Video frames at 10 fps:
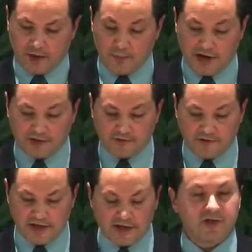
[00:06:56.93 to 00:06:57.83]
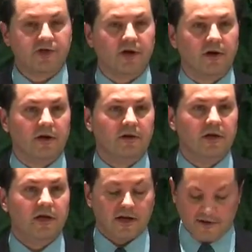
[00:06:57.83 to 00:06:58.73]
but of internal,
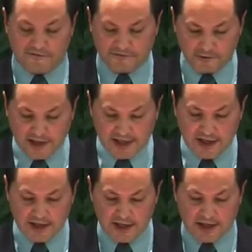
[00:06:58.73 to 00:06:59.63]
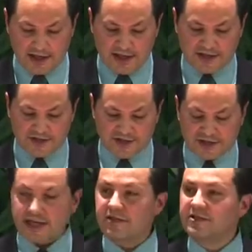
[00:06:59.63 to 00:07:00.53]
free,
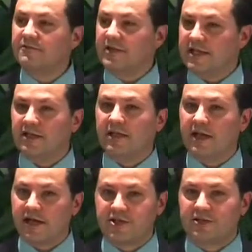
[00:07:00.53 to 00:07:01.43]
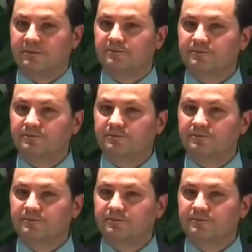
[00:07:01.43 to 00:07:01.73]
instinctive inclination.